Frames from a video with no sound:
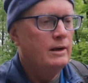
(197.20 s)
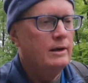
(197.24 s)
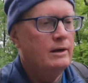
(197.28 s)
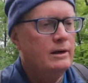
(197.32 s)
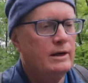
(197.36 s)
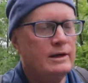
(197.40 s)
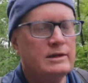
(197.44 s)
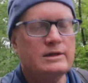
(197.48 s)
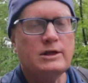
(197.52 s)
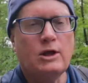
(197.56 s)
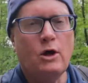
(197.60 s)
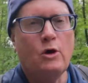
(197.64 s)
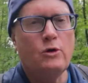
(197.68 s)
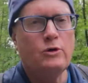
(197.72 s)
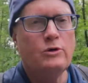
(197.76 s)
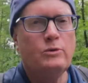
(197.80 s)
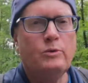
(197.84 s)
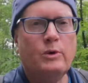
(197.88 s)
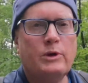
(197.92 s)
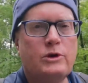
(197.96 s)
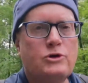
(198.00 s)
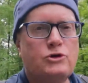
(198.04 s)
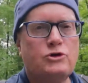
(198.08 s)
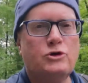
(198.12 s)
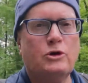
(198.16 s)
is loaded
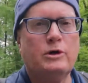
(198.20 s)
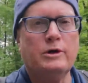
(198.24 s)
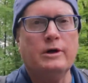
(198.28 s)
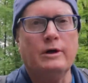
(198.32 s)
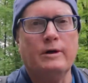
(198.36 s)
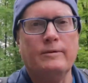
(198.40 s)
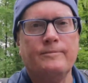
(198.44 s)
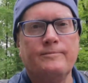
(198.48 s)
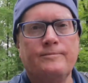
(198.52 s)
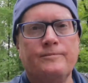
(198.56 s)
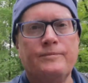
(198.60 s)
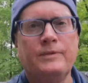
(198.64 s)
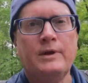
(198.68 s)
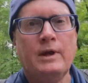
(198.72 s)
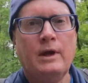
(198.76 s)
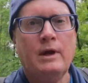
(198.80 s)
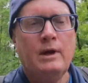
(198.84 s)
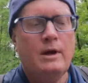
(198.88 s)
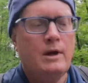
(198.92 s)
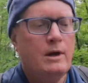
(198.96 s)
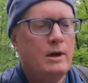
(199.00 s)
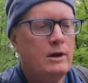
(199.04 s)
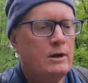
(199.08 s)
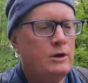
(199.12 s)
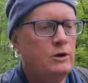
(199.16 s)
with sugar.
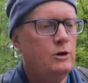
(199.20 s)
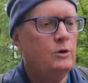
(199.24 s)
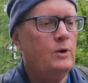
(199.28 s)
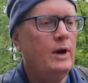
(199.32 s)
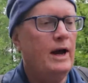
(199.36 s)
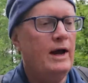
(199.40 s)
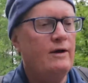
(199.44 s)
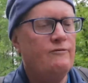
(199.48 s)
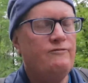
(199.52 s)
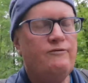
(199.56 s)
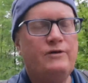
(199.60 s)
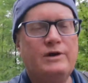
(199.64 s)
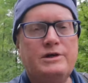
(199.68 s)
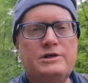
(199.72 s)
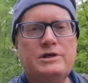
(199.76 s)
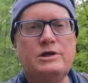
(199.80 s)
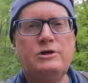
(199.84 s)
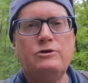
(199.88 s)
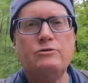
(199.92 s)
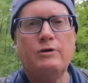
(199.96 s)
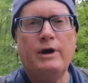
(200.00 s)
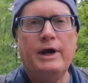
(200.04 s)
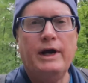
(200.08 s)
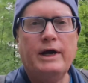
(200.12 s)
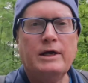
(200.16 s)
You have fizzy
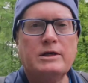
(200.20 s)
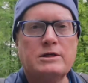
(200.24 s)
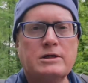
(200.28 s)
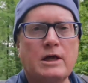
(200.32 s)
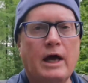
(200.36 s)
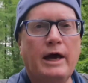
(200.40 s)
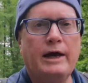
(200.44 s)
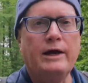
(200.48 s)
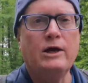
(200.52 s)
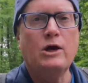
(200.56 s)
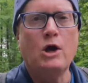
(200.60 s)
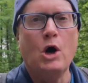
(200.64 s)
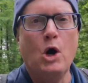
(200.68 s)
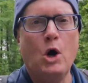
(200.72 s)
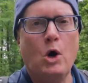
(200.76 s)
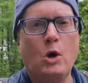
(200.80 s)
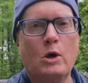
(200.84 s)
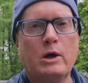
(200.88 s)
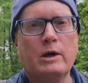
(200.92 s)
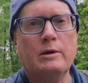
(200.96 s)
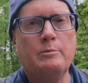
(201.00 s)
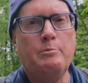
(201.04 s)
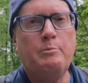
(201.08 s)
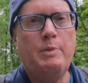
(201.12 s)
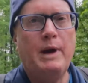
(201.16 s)
drinks like
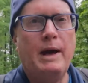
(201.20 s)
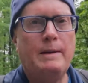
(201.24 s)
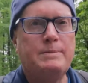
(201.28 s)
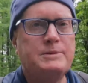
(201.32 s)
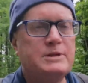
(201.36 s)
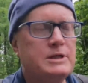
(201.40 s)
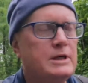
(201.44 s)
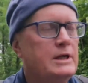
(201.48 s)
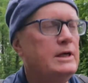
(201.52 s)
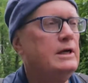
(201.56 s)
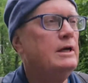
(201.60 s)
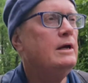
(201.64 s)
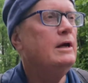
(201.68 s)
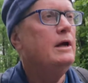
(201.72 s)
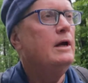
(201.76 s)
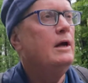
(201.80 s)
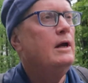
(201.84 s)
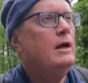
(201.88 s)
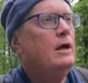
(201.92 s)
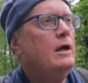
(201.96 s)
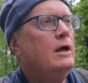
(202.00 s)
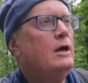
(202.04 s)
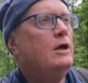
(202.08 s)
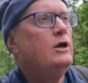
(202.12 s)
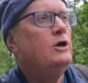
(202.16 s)
Coke and Pepsi.
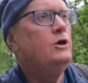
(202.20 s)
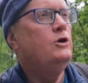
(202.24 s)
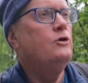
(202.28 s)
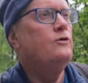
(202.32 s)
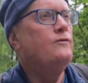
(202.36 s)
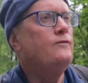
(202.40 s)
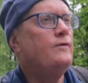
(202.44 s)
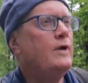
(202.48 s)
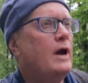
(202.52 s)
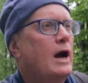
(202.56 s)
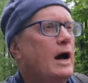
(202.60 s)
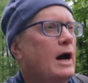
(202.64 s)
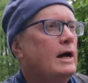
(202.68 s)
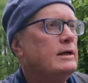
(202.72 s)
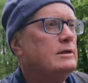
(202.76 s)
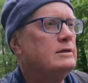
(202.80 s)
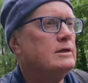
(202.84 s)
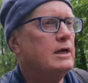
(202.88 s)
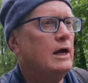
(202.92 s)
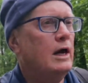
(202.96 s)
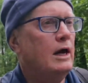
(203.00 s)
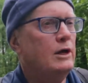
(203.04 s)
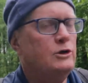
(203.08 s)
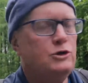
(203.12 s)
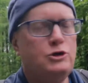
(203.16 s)
You've got
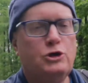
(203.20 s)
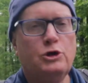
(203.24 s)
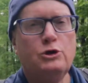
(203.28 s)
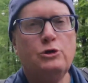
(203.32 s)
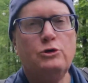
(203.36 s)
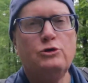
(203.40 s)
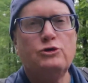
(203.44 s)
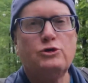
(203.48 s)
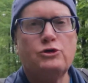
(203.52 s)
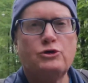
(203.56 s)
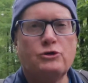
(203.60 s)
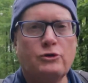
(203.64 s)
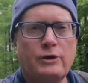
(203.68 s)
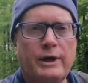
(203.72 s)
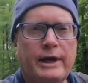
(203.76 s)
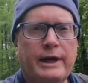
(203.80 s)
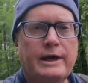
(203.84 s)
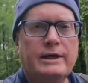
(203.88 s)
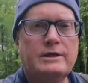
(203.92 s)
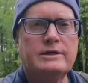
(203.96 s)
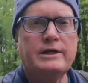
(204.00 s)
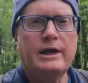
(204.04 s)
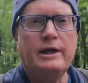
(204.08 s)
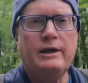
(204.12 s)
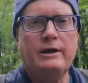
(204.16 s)
juice
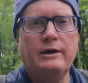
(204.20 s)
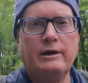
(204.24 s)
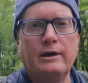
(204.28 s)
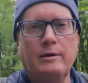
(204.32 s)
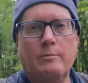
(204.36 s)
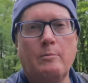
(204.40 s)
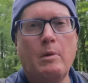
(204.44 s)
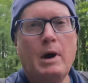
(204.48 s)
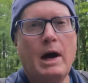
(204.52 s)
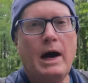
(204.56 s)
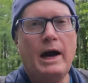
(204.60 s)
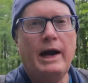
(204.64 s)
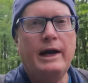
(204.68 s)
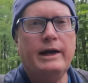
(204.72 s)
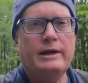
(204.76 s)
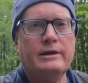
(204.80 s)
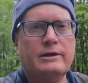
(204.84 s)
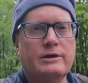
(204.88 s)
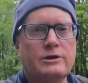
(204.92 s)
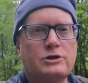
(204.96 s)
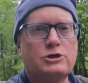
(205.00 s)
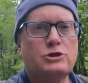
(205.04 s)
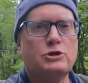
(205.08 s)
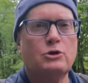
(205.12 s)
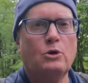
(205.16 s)
drinks that you can buy in
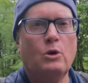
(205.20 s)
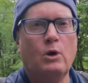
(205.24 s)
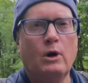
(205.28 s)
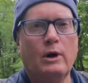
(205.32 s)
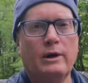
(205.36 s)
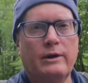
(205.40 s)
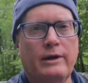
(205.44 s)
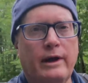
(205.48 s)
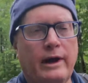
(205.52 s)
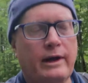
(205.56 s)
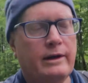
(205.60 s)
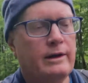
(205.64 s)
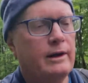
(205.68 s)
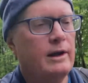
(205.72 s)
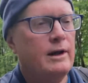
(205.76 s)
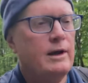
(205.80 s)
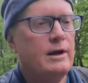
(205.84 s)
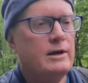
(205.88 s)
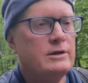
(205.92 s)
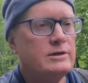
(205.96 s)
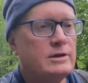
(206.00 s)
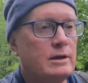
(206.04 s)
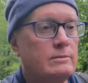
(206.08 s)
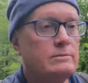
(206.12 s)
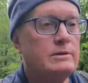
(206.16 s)
the store that
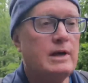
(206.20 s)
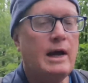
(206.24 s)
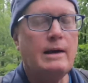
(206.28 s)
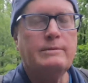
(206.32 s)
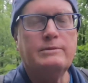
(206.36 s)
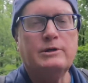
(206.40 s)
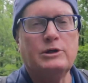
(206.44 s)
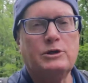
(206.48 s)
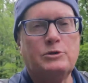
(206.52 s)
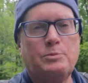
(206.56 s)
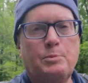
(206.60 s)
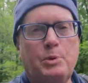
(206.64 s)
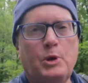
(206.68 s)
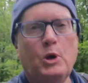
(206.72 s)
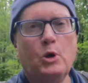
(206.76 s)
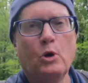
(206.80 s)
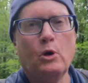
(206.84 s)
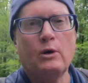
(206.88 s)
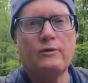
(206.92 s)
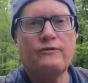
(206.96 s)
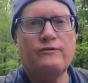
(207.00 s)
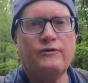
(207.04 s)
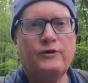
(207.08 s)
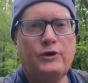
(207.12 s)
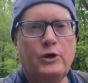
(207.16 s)
sometimes it's
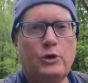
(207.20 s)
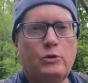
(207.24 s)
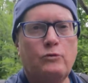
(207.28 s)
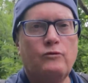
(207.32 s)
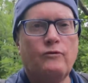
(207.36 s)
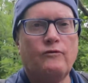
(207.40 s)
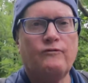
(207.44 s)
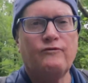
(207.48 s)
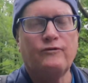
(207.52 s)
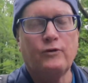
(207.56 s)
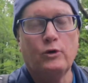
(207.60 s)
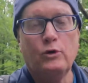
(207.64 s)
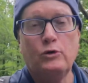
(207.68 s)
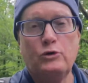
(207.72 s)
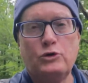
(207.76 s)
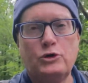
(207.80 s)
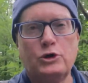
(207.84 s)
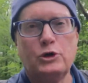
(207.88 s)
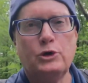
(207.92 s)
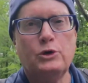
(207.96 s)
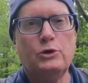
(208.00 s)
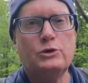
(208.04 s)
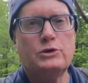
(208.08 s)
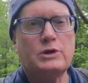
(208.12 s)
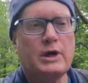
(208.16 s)
pure fruit
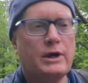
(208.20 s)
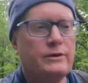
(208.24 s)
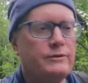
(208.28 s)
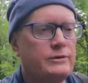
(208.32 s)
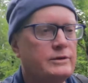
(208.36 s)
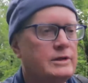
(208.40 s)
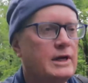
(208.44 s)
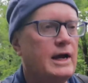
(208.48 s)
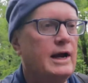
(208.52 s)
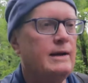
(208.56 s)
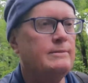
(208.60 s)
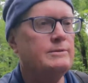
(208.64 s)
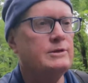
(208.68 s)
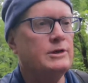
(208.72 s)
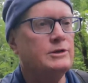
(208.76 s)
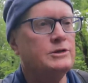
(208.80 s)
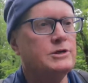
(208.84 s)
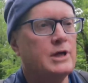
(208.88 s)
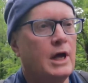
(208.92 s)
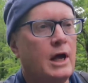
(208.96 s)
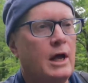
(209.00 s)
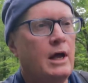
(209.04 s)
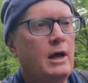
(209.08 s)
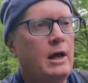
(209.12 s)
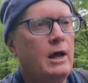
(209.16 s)
juice, other times it's
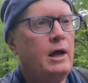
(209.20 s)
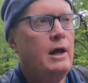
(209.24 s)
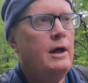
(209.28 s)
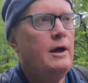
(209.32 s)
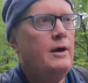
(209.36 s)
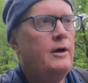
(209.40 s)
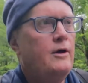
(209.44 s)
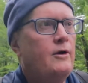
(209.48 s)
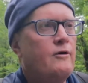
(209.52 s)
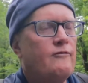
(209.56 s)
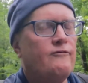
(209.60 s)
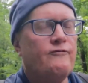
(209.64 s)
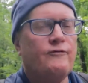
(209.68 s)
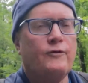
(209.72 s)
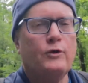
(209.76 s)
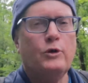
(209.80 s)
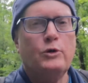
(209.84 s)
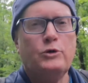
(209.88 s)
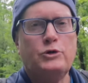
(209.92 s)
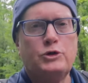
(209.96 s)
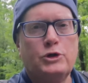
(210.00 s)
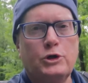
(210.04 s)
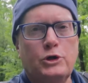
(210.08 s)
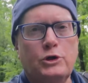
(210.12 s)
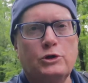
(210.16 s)

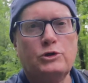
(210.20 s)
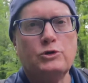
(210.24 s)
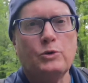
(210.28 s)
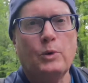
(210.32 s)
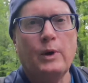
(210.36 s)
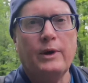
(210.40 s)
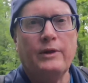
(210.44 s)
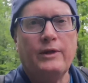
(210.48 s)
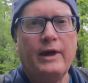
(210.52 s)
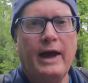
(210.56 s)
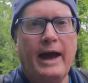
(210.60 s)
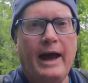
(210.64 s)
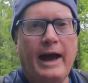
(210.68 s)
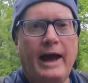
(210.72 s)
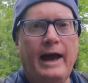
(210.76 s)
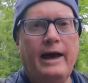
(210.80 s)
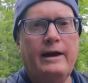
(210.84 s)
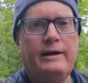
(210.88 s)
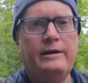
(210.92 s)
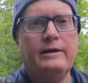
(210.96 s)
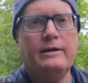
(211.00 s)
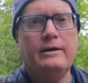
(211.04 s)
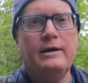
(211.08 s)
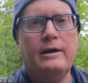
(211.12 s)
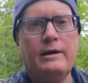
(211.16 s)
fruit juice with
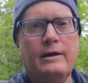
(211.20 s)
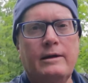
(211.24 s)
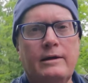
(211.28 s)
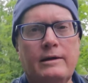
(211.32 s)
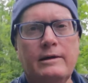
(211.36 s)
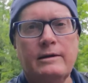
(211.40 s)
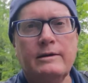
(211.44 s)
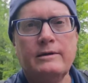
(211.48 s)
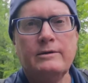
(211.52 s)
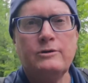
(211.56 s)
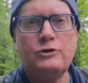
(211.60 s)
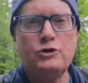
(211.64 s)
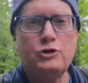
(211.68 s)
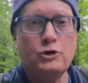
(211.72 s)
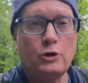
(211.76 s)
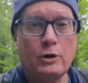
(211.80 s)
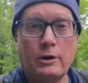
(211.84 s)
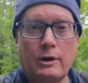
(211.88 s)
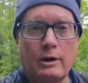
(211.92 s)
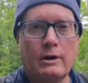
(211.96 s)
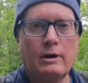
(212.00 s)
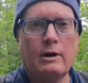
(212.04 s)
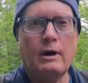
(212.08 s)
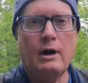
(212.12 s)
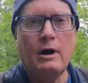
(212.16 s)
added
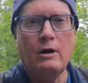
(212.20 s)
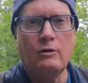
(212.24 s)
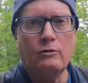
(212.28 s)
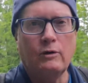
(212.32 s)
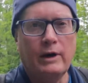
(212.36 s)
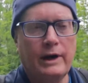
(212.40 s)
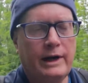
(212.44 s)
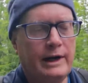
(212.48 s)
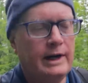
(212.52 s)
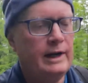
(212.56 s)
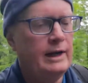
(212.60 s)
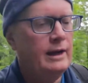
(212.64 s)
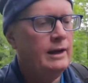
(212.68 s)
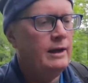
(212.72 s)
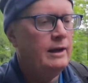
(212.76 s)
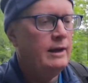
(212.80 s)
sugar already.